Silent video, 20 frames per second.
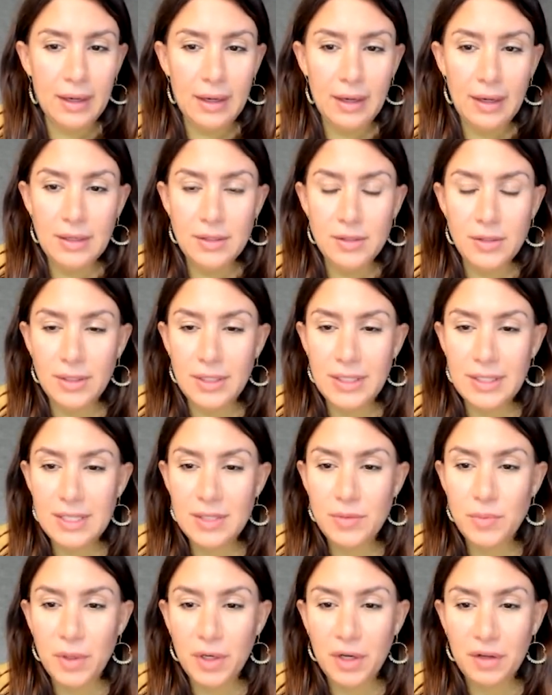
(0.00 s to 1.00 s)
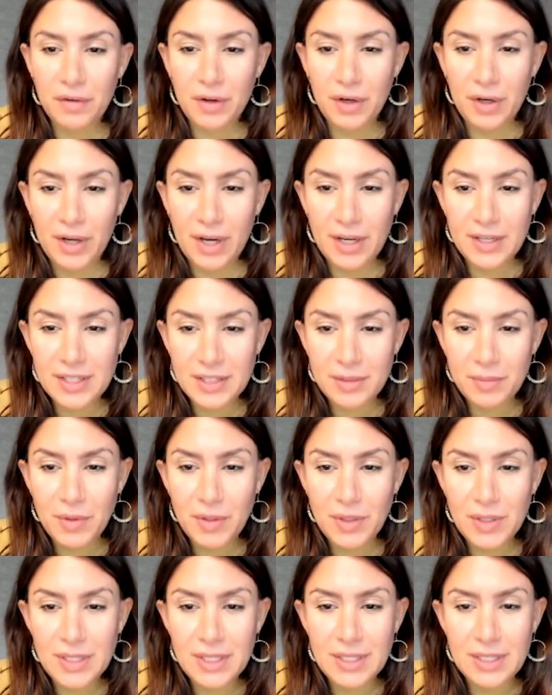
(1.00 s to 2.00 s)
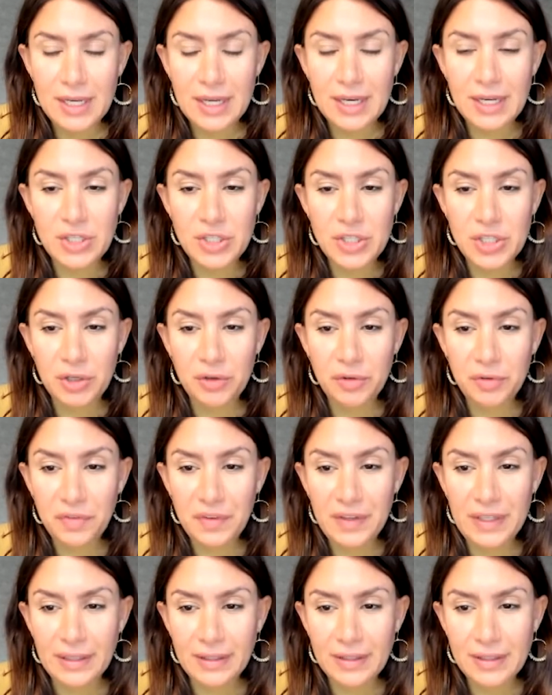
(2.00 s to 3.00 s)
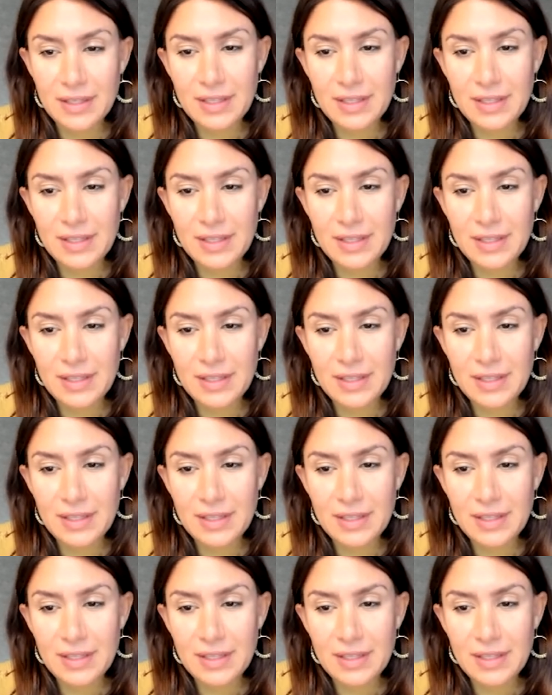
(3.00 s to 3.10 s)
So this is one of our customers, Showfield.